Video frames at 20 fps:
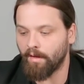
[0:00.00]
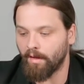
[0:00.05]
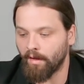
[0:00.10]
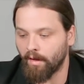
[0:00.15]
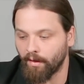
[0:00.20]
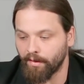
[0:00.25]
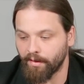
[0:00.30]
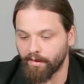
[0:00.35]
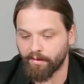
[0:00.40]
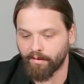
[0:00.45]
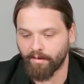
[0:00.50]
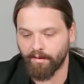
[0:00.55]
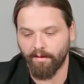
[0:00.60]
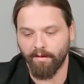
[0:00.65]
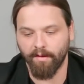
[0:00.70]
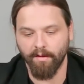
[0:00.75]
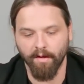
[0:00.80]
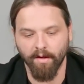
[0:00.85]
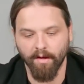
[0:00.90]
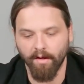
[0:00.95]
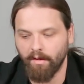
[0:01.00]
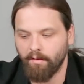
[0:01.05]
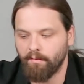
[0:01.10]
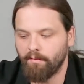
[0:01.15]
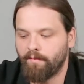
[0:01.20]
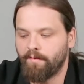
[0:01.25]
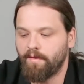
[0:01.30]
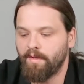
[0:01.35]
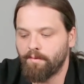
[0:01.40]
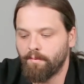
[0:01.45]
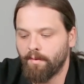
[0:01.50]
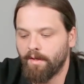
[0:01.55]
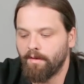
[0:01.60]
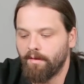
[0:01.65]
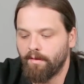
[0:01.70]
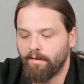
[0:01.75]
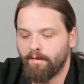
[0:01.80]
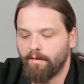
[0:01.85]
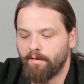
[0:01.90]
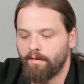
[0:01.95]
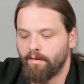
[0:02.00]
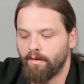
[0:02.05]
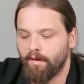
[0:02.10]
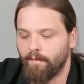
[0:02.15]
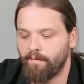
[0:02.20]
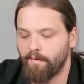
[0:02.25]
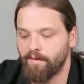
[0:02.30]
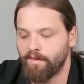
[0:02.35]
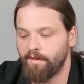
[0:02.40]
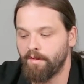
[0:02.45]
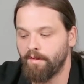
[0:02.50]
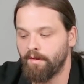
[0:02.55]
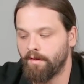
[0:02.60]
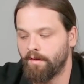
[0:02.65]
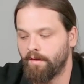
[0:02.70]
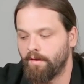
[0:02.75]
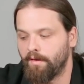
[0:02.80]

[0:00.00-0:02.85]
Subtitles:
on it. With this one, obviously,